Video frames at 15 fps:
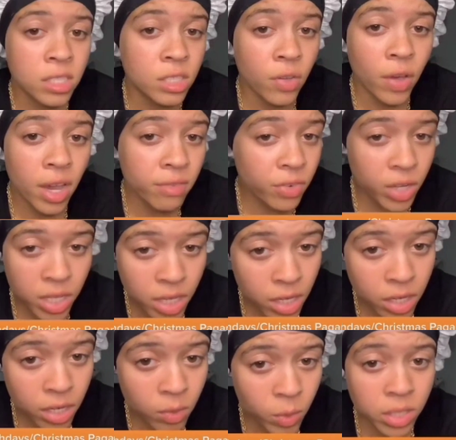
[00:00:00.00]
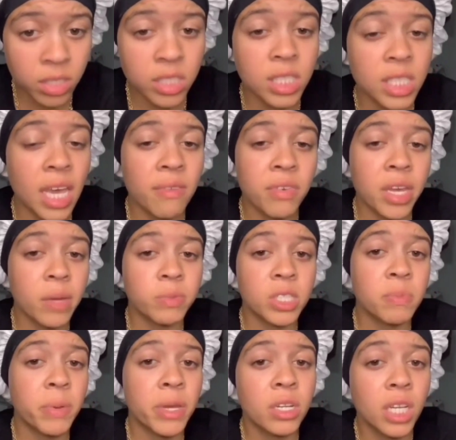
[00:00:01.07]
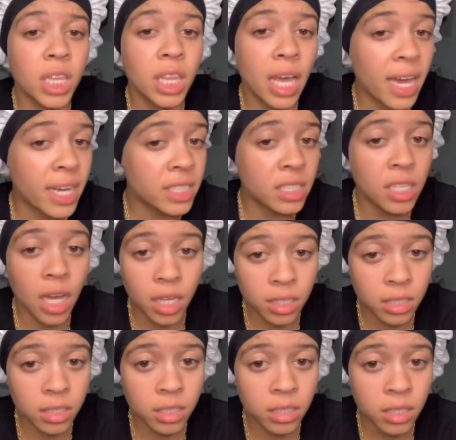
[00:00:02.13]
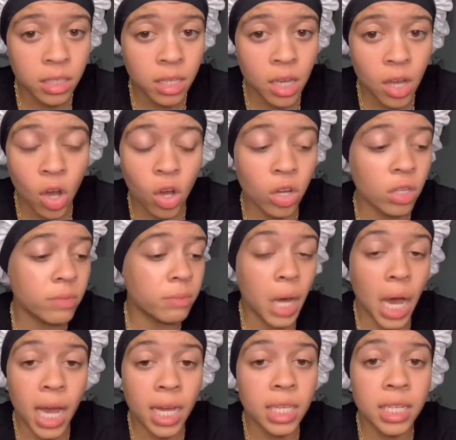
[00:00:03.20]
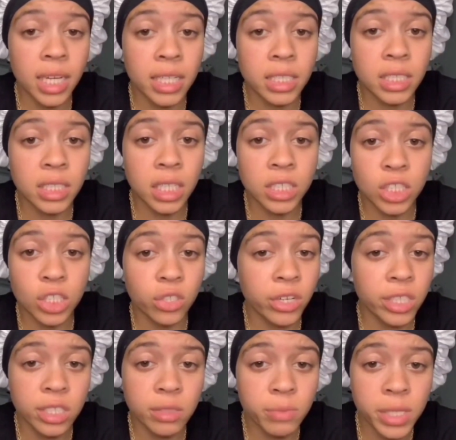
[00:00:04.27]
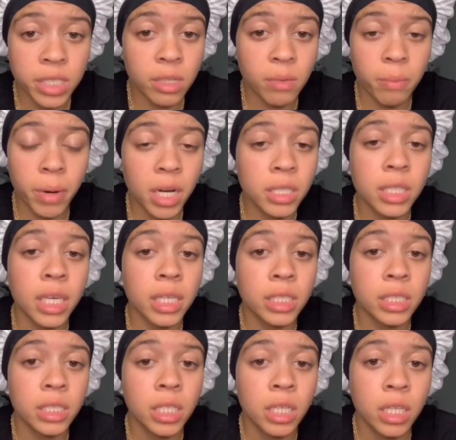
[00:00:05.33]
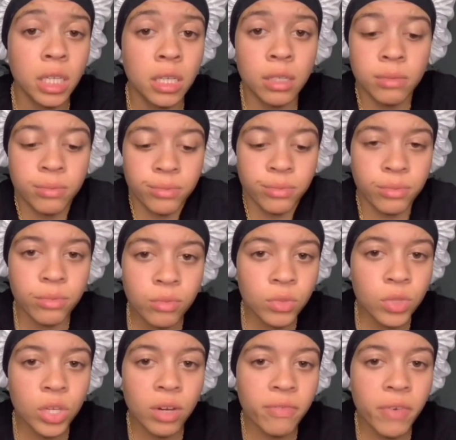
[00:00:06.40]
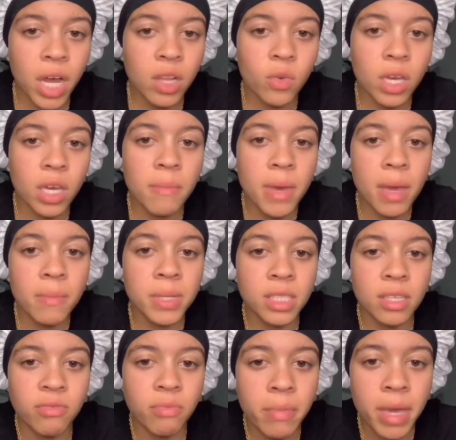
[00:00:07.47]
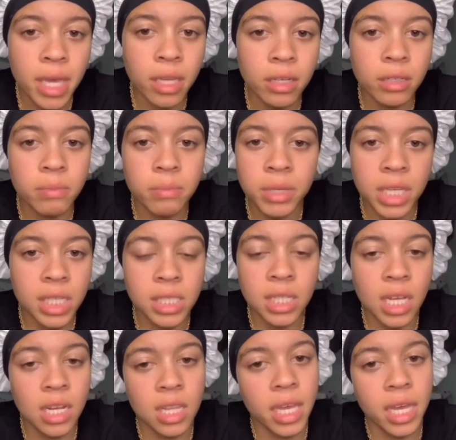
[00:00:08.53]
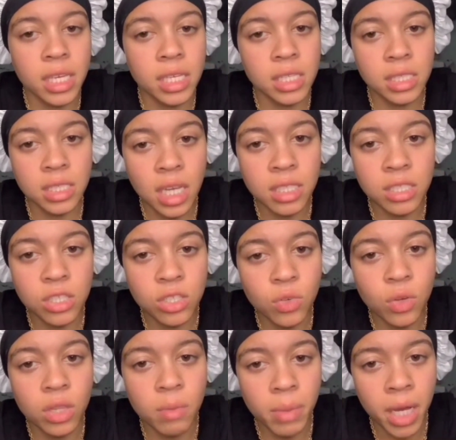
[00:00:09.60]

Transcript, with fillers: So every year, when you're saving up to spend your last dollar on holidays such as Christmas and birthdays, you're following commandments of men because none of that is said to do in the